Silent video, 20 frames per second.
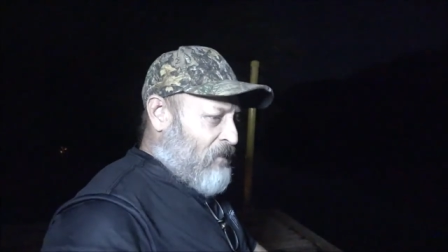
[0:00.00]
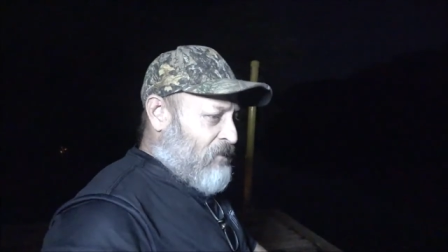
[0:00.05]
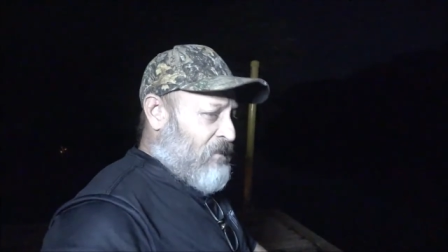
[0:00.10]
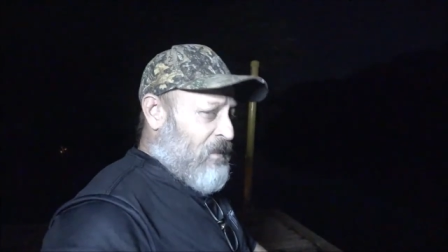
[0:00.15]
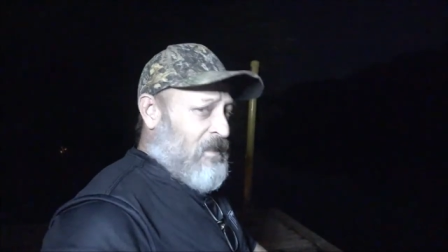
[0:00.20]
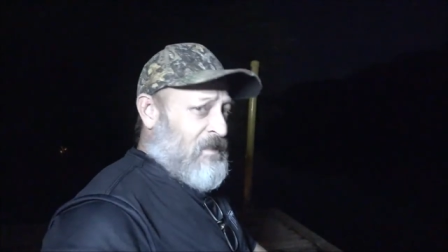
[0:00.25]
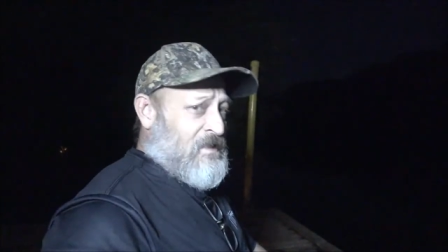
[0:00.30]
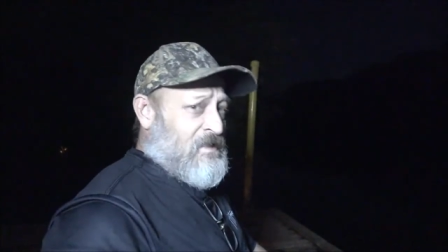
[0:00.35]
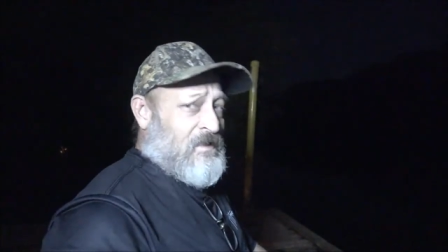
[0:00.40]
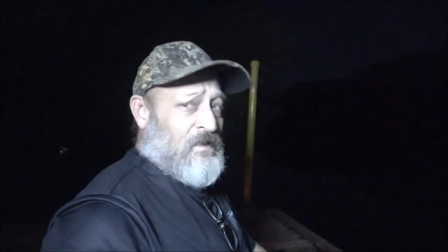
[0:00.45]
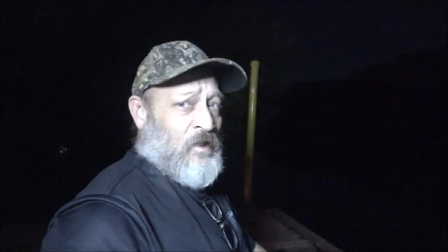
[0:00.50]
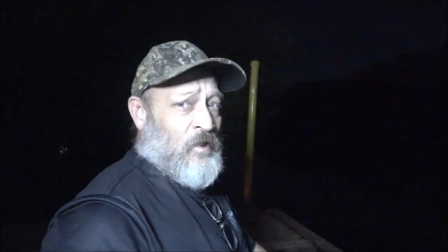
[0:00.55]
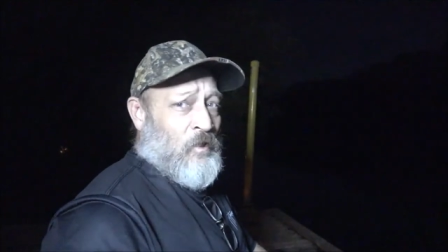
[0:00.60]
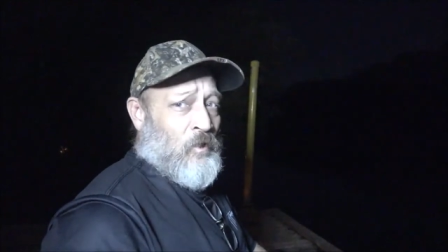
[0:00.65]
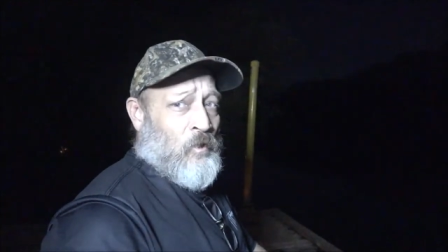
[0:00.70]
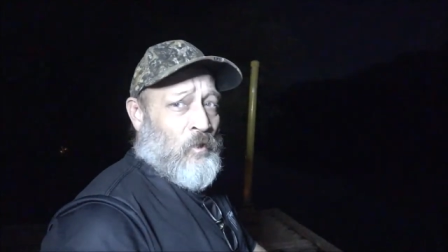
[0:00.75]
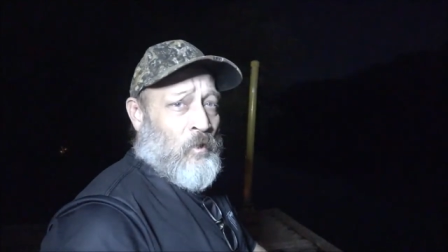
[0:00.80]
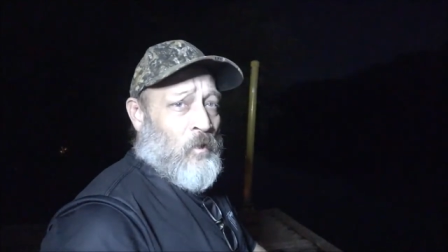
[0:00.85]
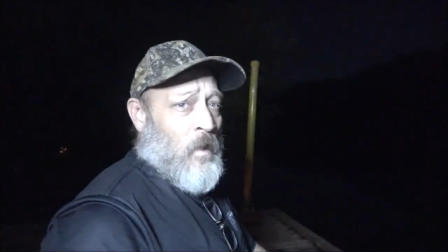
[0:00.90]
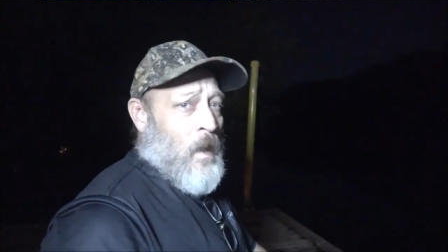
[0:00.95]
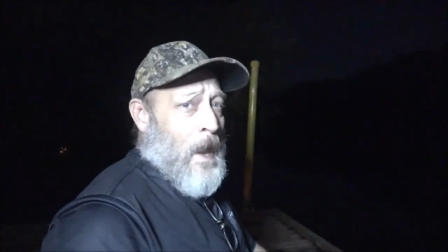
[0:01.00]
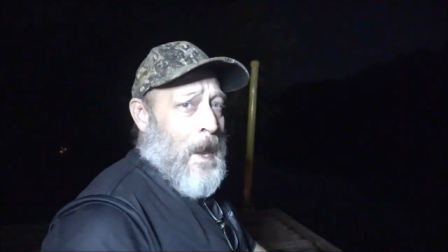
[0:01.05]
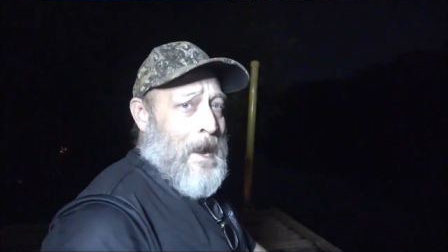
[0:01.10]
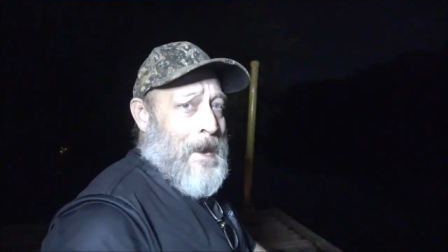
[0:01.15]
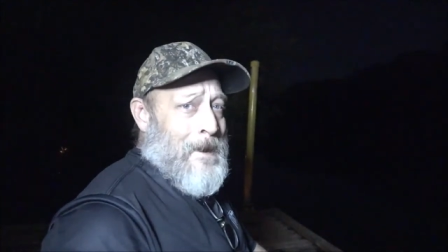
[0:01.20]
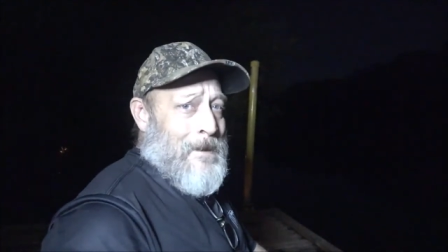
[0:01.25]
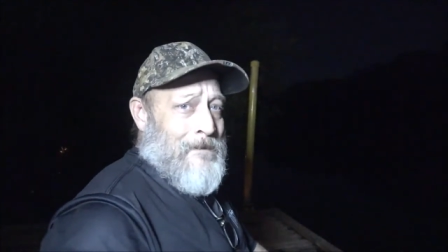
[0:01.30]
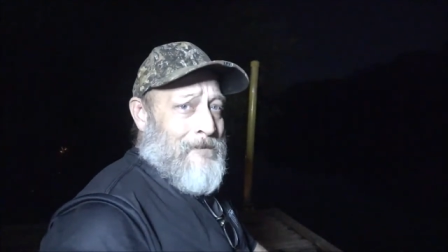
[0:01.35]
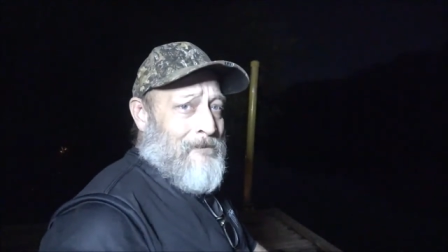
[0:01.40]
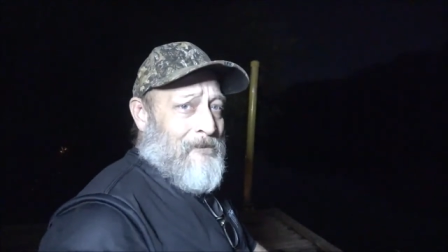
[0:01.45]
Nice and cool.
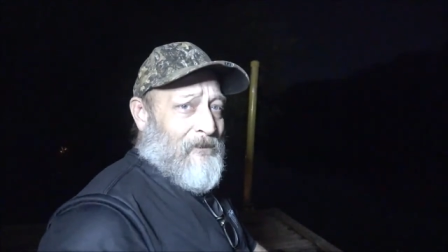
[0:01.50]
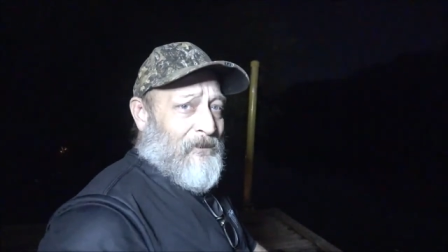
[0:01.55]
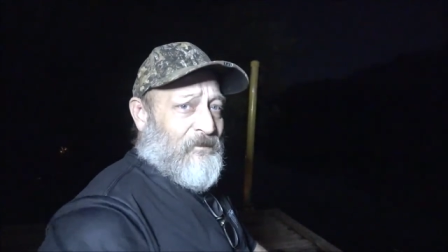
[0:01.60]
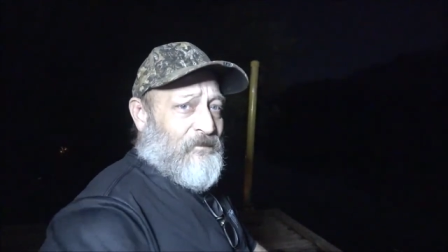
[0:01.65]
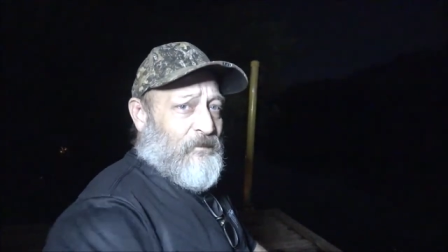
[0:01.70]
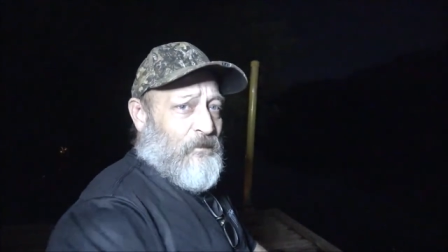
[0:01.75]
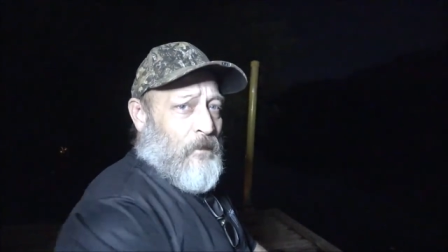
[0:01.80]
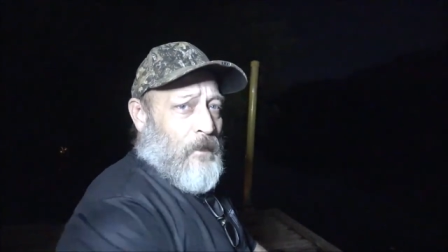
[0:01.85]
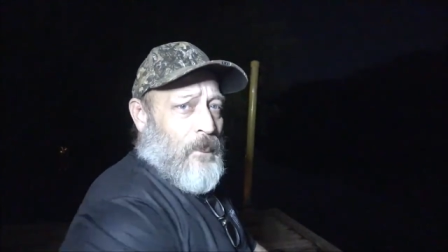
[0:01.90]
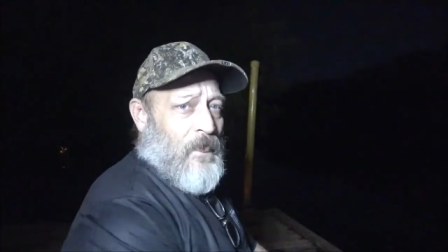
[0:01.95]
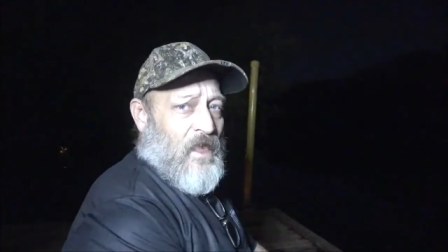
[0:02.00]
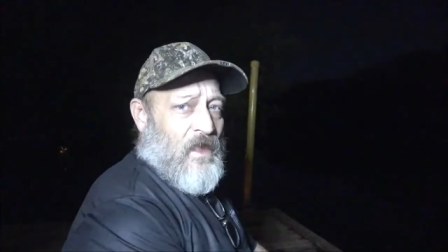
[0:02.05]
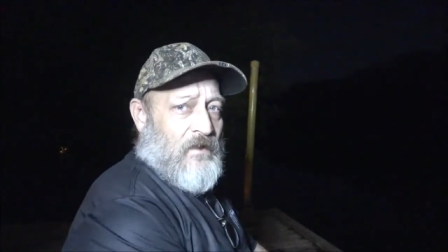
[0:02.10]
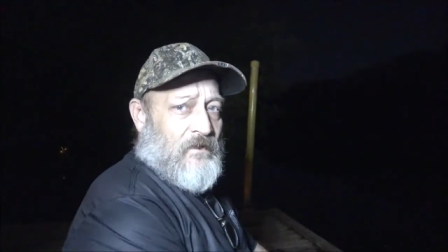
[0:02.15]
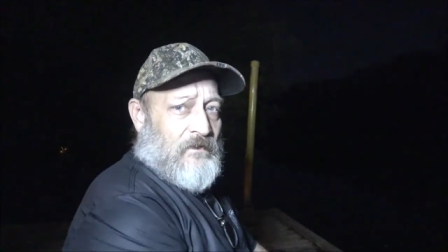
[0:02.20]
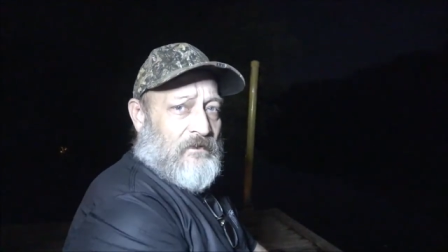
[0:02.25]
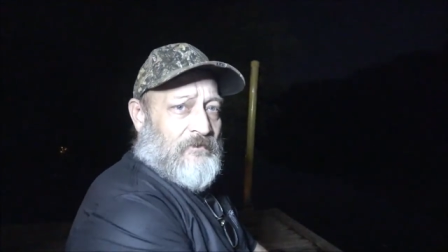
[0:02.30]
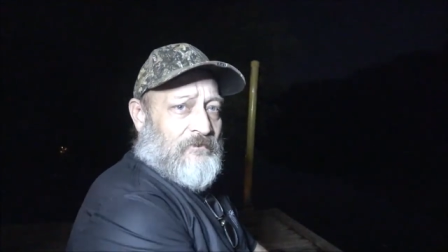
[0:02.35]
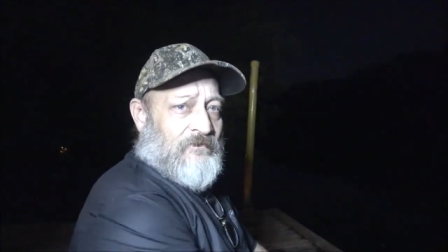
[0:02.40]
Yeah, it's gorgeous.